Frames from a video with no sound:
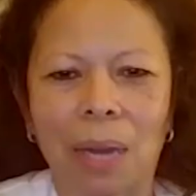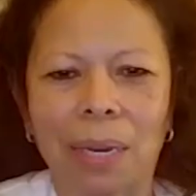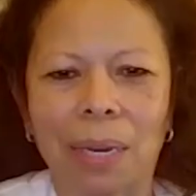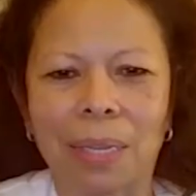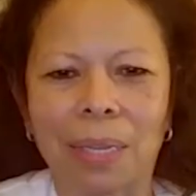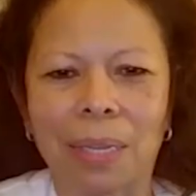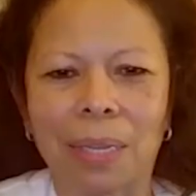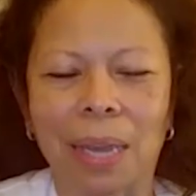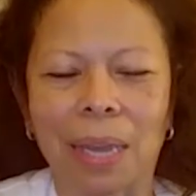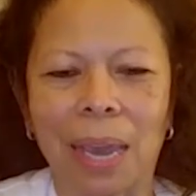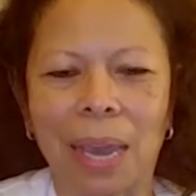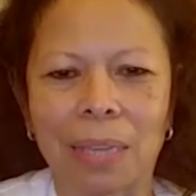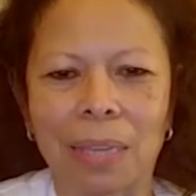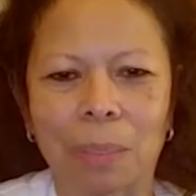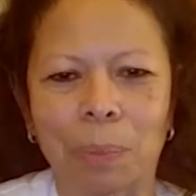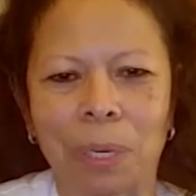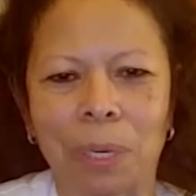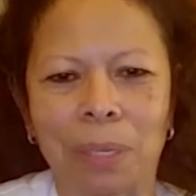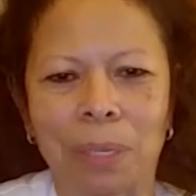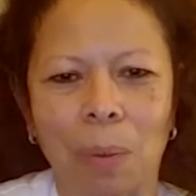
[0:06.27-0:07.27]
his
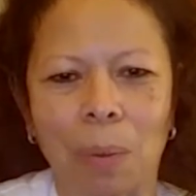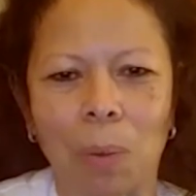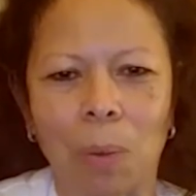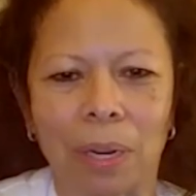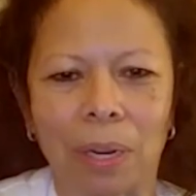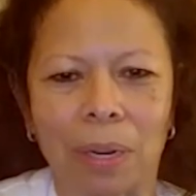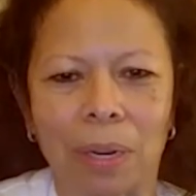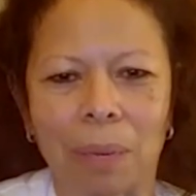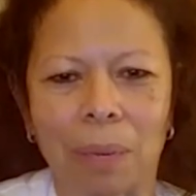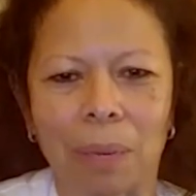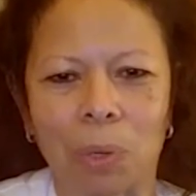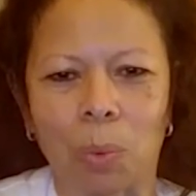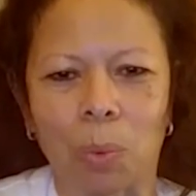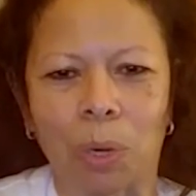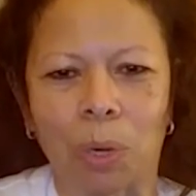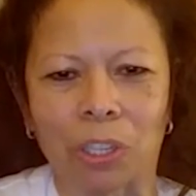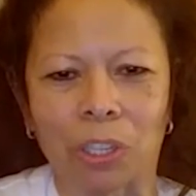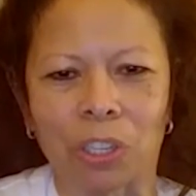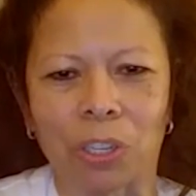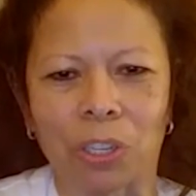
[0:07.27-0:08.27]
case because I wanted him to
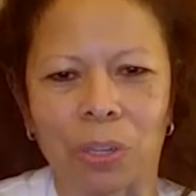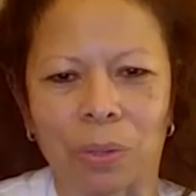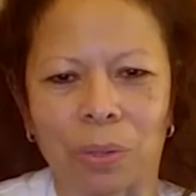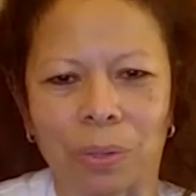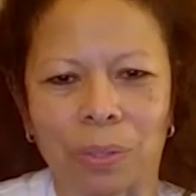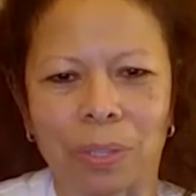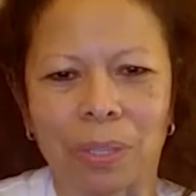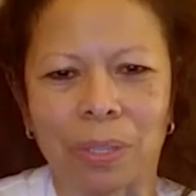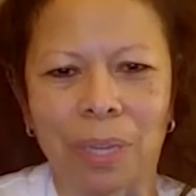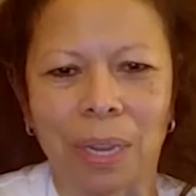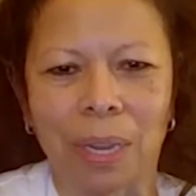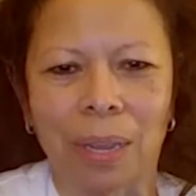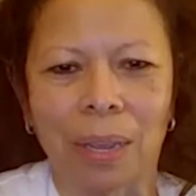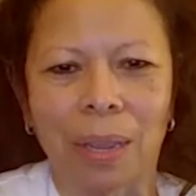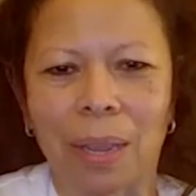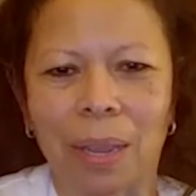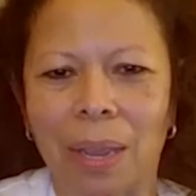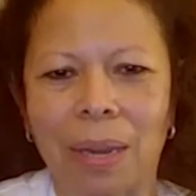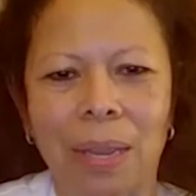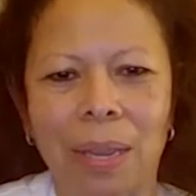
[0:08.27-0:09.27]
wear shoes.
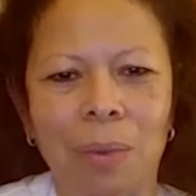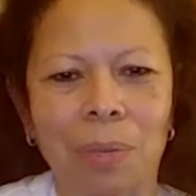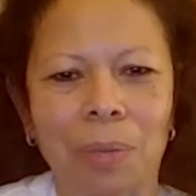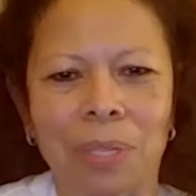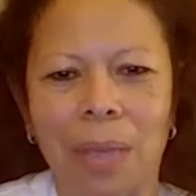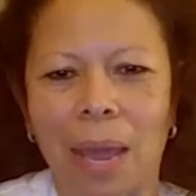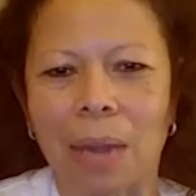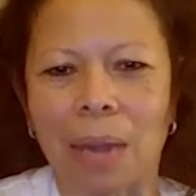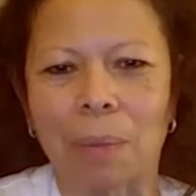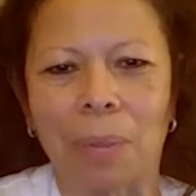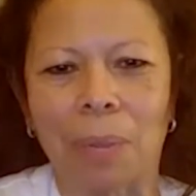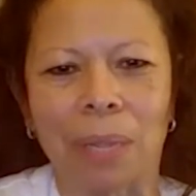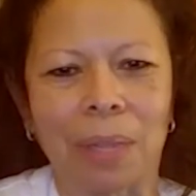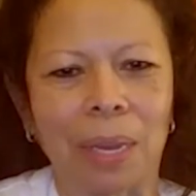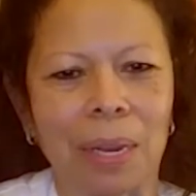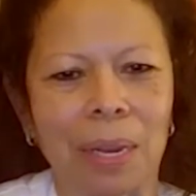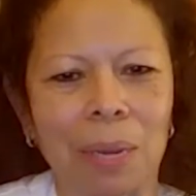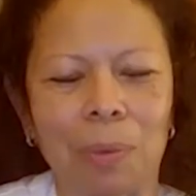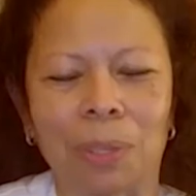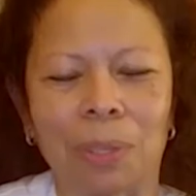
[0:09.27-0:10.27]
And he was adamant
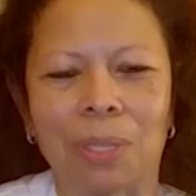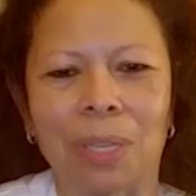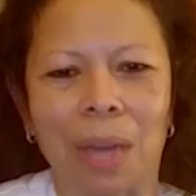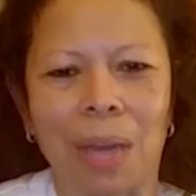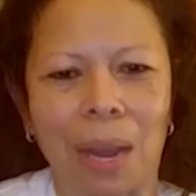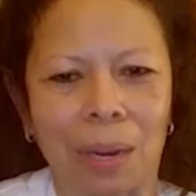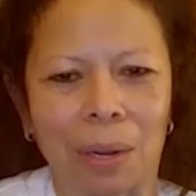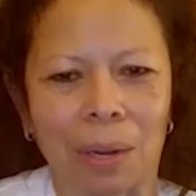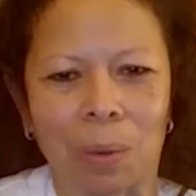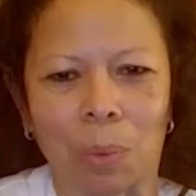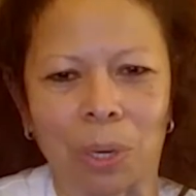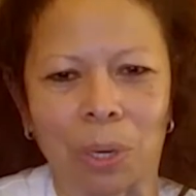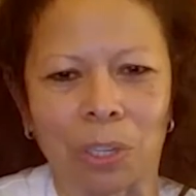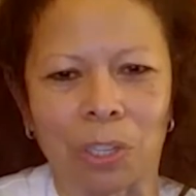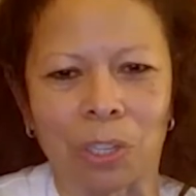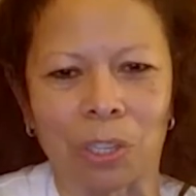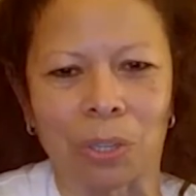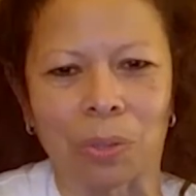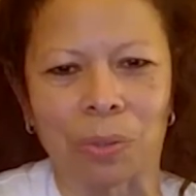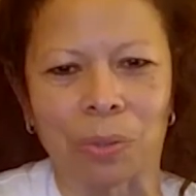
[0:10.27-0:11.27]
that he was not going to
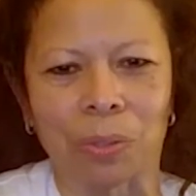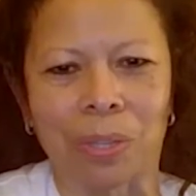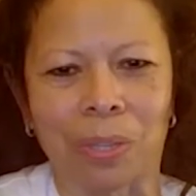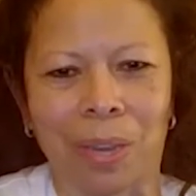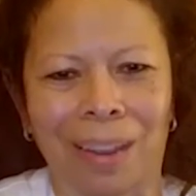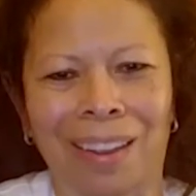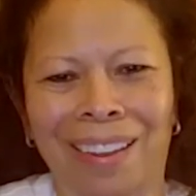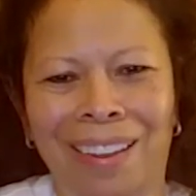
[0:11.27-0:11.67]
wear shoes.